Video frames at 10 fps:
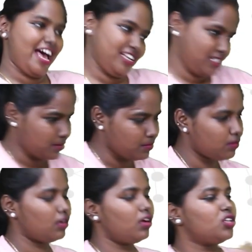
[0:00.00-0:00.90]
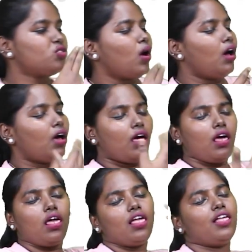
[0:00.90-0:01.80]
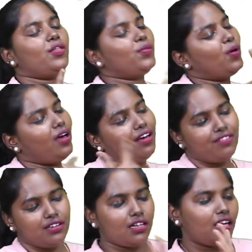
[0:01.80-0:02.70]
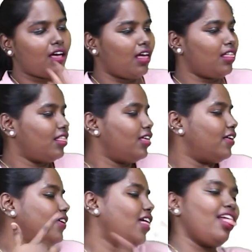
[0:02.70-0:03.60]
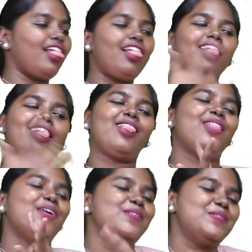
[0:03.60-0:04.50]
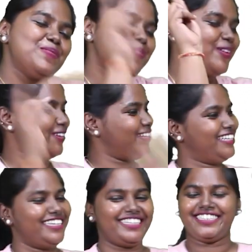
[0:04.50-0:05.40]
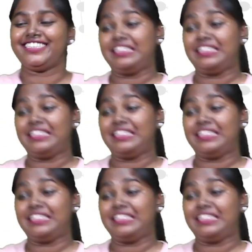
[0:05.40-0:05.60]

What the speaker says: We've talked about chocolate so much today. Makes me crave for more now.